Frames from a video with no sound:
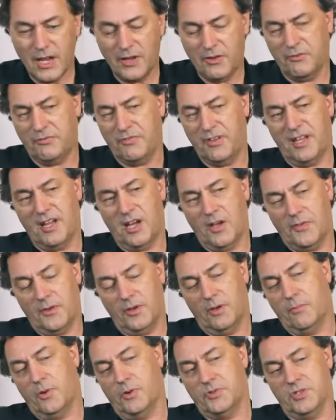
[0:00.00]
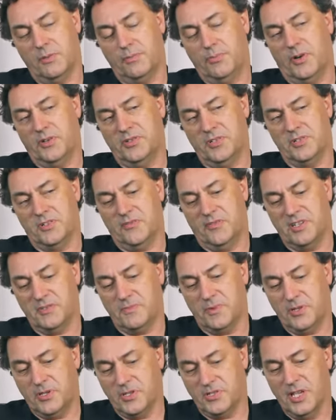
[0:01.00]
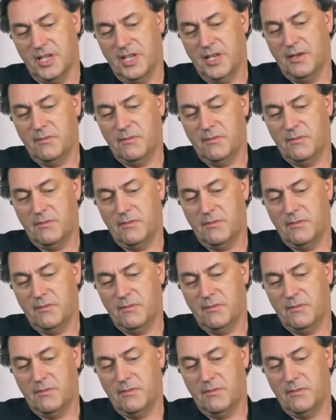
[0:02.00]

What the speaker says: figure out the commercial process of this, because